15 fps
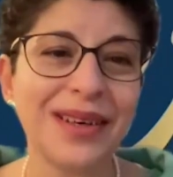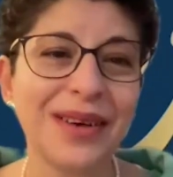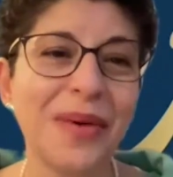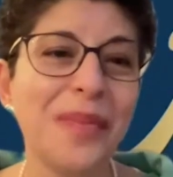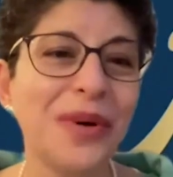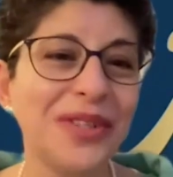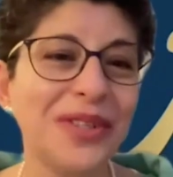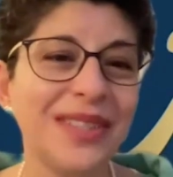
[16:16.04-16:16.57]

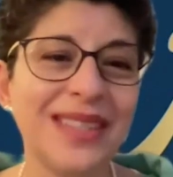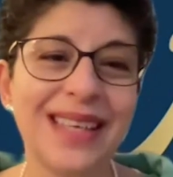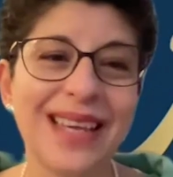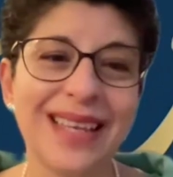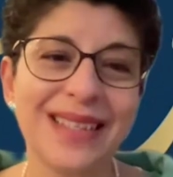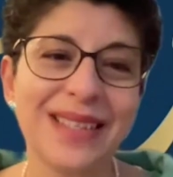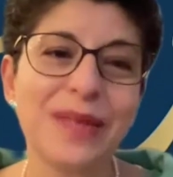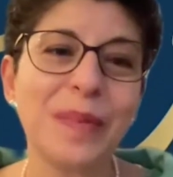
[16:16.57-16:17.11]

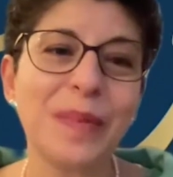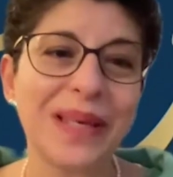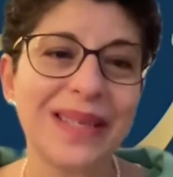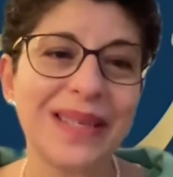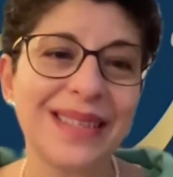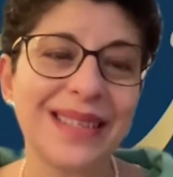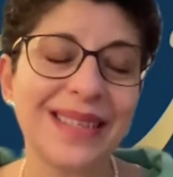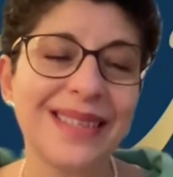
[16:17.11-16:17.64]
commodity and
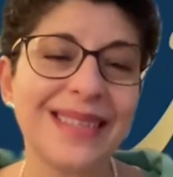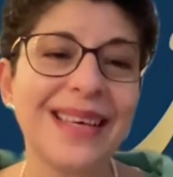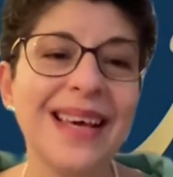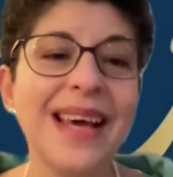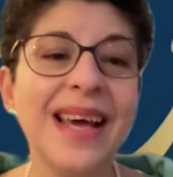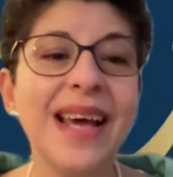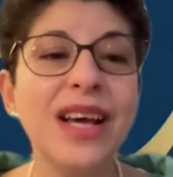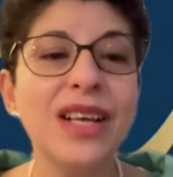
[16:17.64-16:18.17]
species.
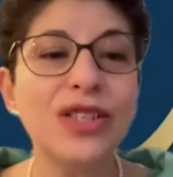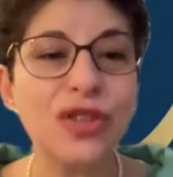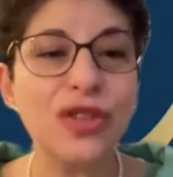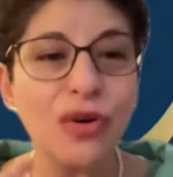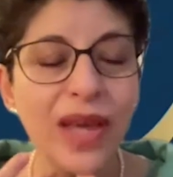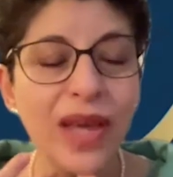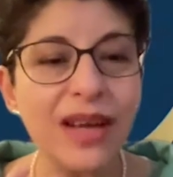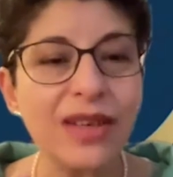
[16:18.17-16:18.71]

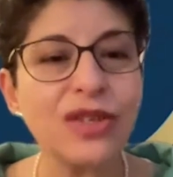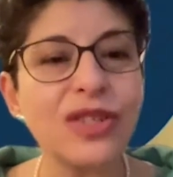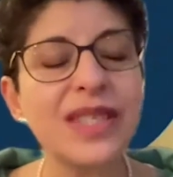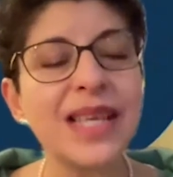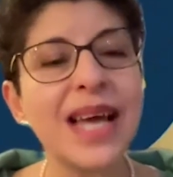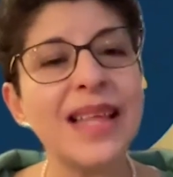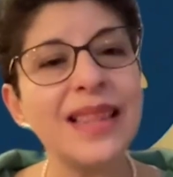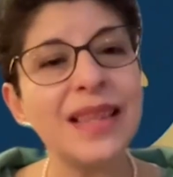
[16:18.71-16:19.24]
So they
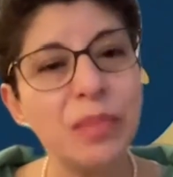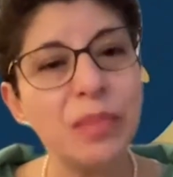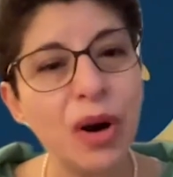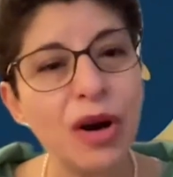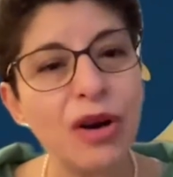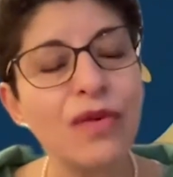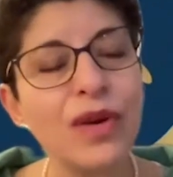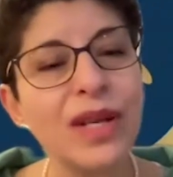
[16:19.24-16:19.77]
understand that
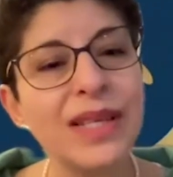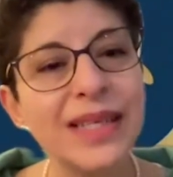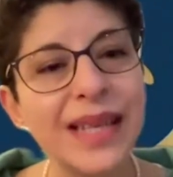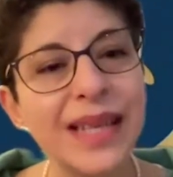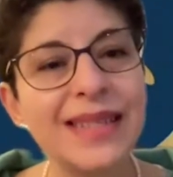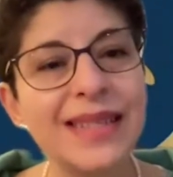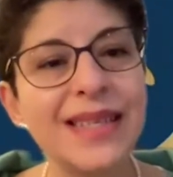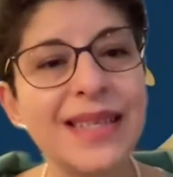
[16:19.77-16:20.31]
part of what has
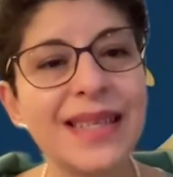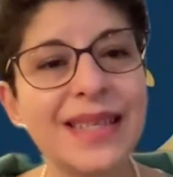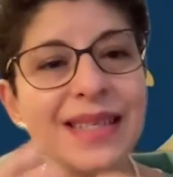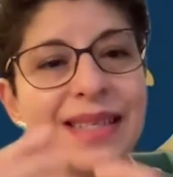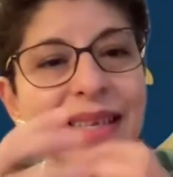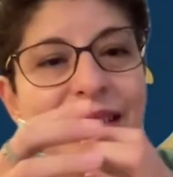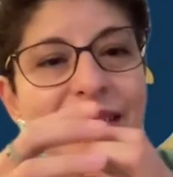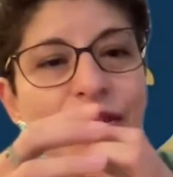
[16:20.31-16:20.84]
led to
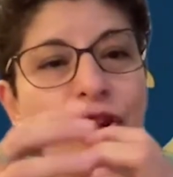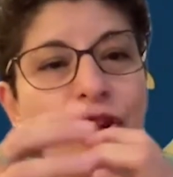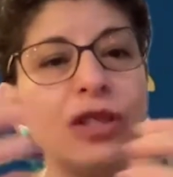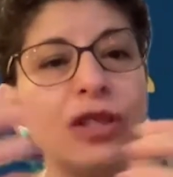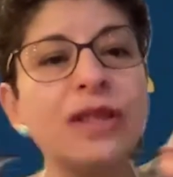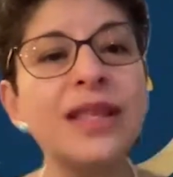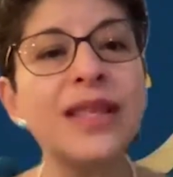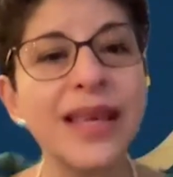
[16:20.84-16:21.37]
this is
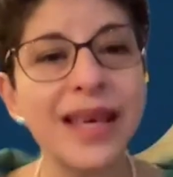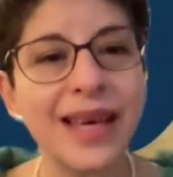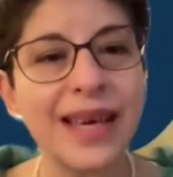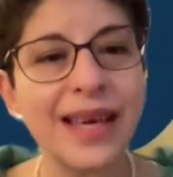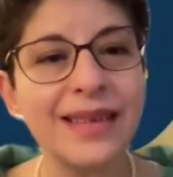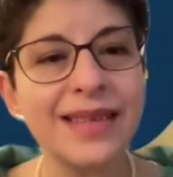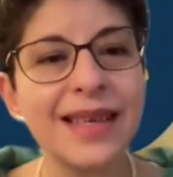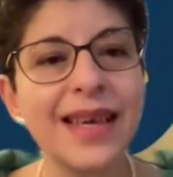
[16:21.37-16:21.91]
not
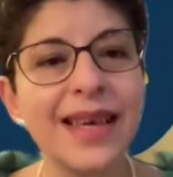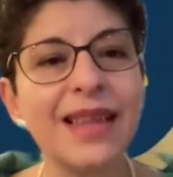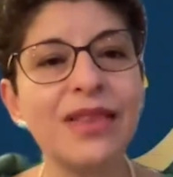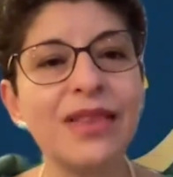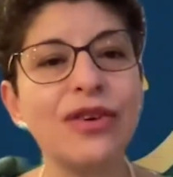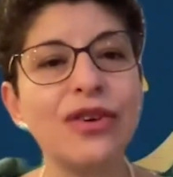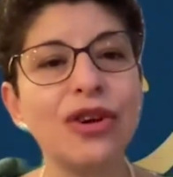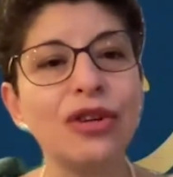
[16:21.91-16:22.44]
thinking
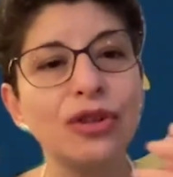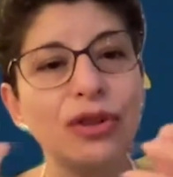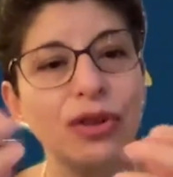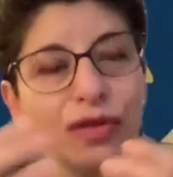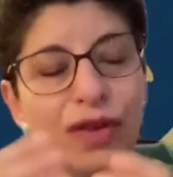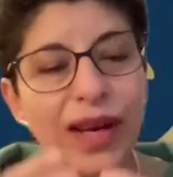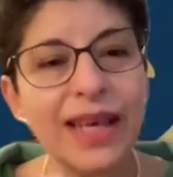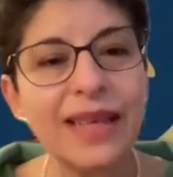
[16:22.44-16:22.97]
together, not
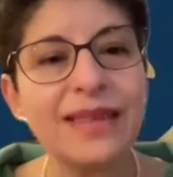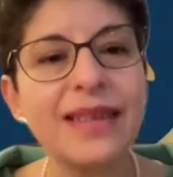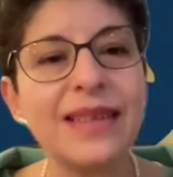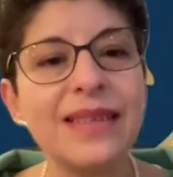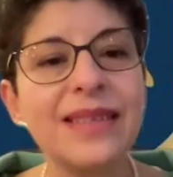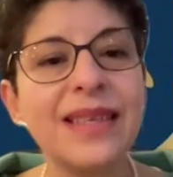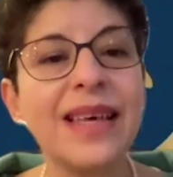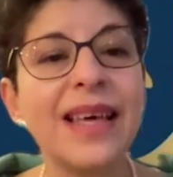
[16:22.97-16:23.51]

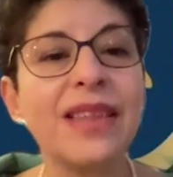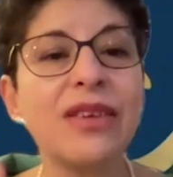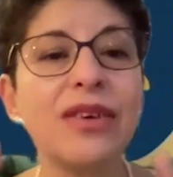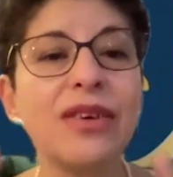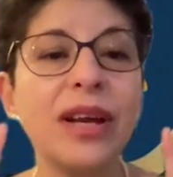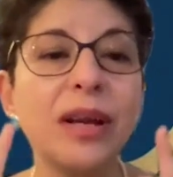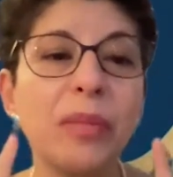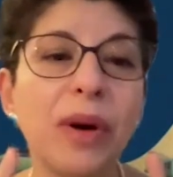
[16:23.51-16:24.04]
reflecting together,
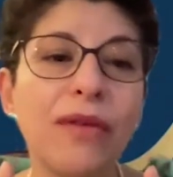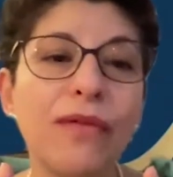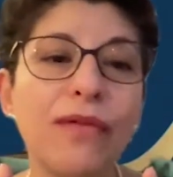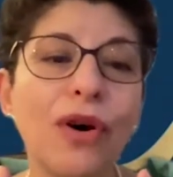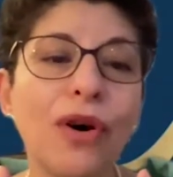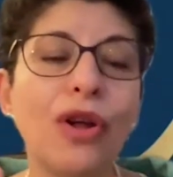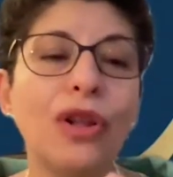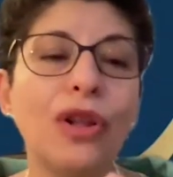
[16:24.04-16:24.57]
and above
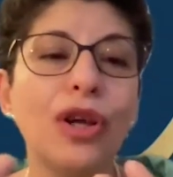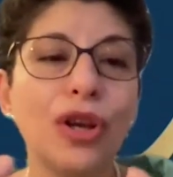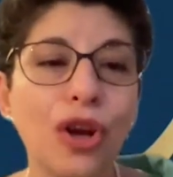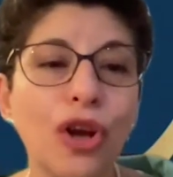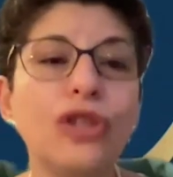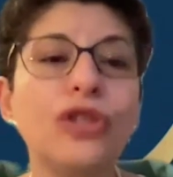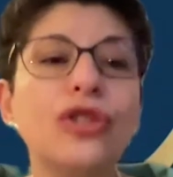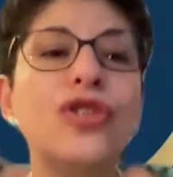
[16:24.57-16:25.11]
all,
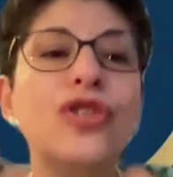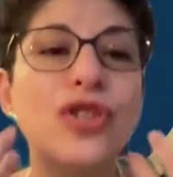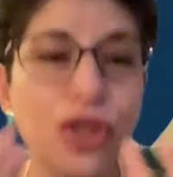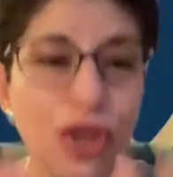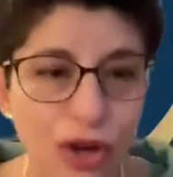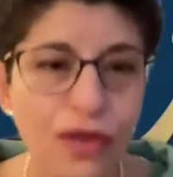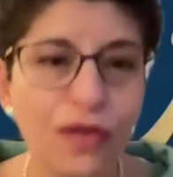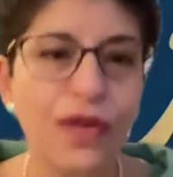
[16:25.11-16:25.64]
not
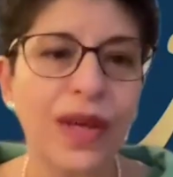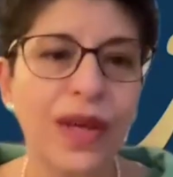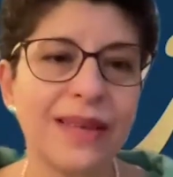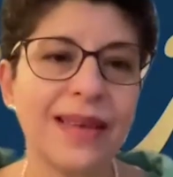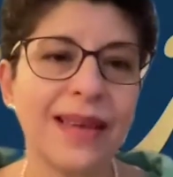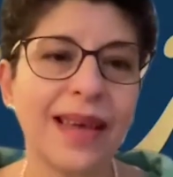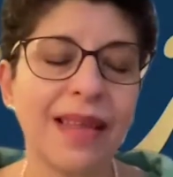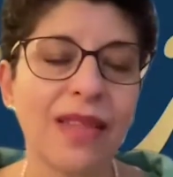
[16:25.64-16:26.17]
serving
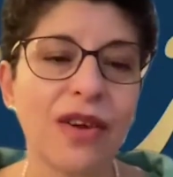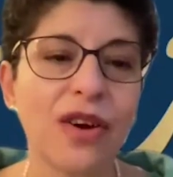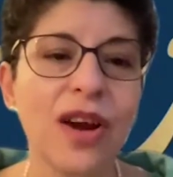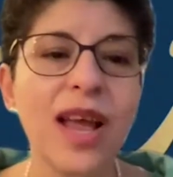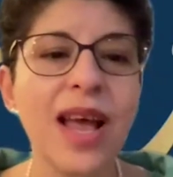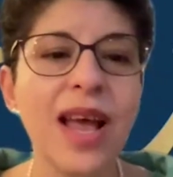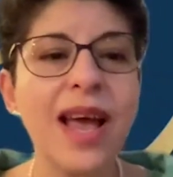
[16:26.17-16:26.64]
together.